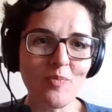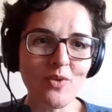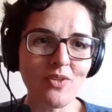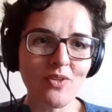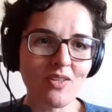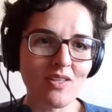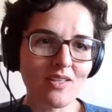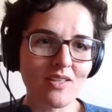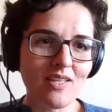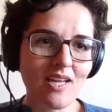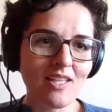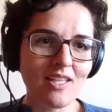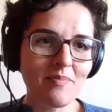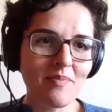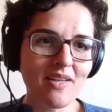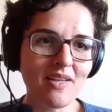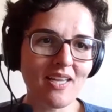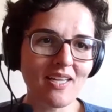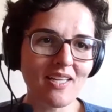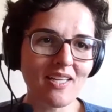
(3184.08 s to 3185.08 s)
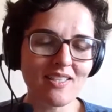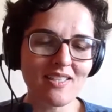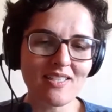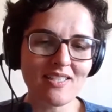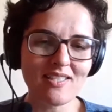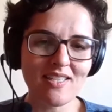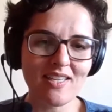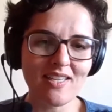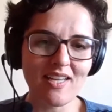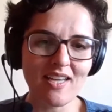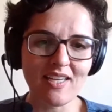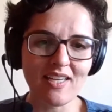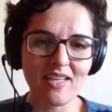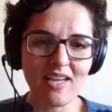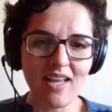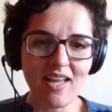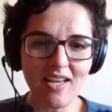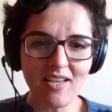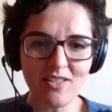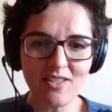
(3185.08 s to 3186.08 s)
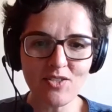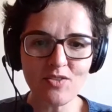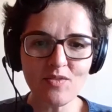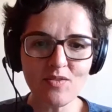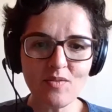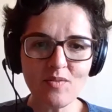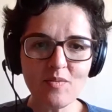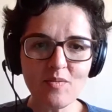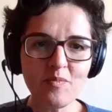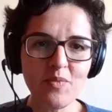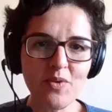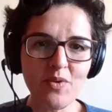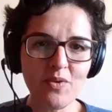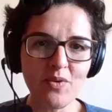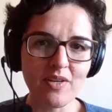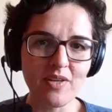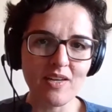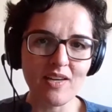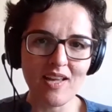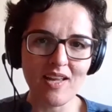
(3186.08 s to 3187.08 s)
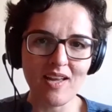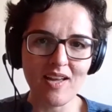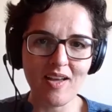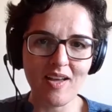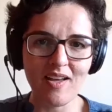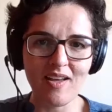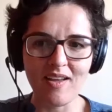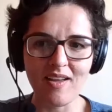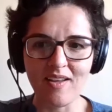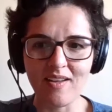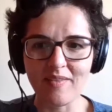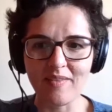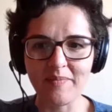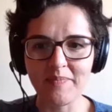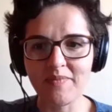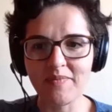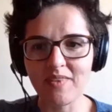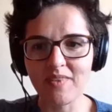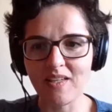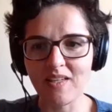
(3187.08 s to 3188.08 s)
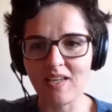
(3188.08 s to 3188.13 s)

I would like to thank Claxo